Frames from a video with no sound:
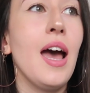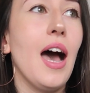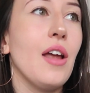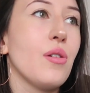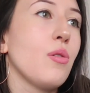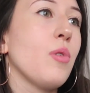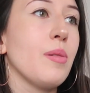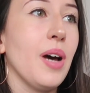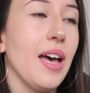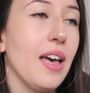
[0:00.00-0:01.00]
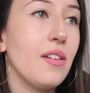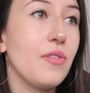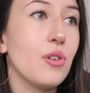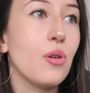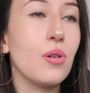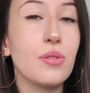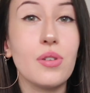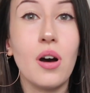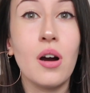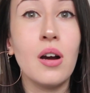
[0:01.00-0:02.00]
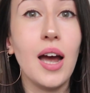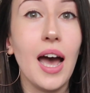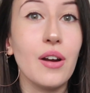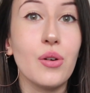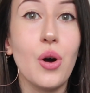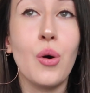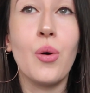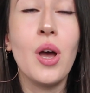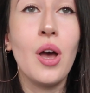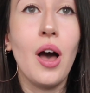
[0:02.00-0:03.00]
I don't know what my health goals are, I don't know